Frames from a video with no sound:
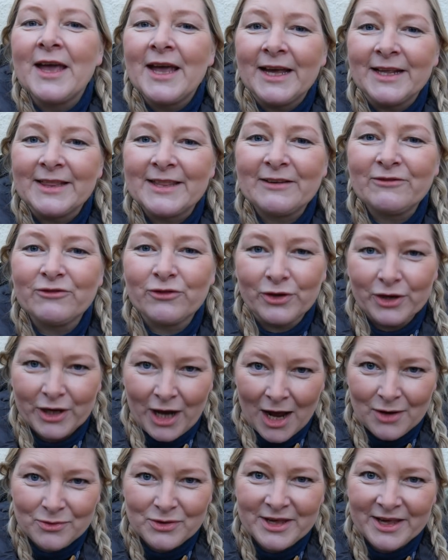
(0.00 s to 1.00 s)
in different
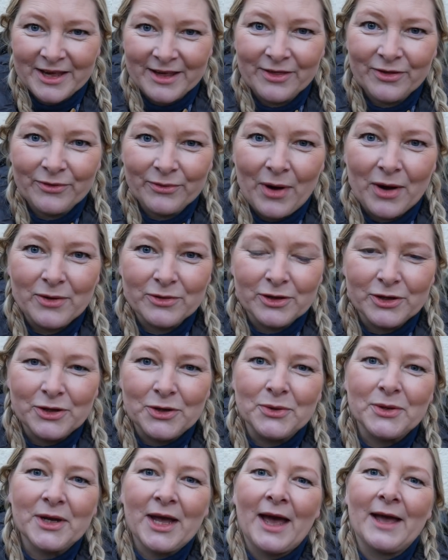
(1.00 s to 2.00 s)
counties throughout
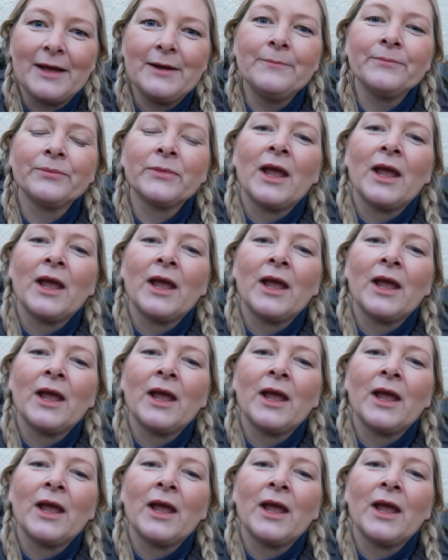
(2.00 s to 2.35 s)
the UK,